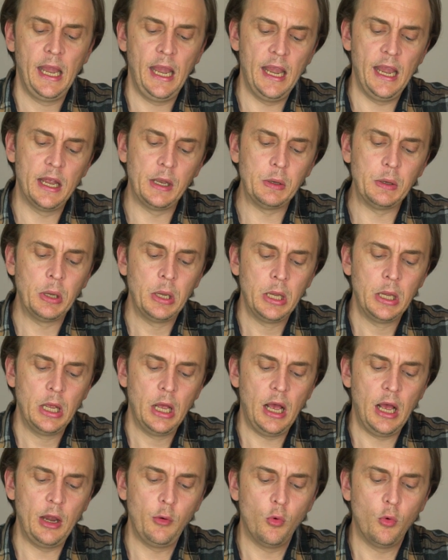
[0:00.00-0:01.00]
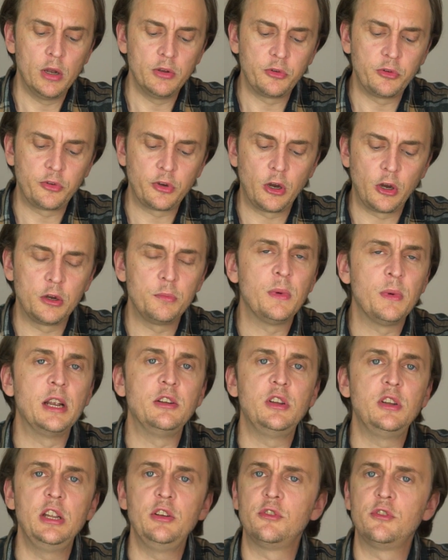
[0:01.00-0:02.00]
And I once heard my
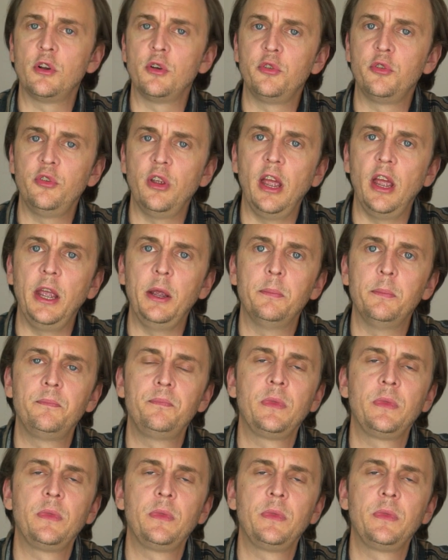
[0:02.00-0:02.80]
teacher say,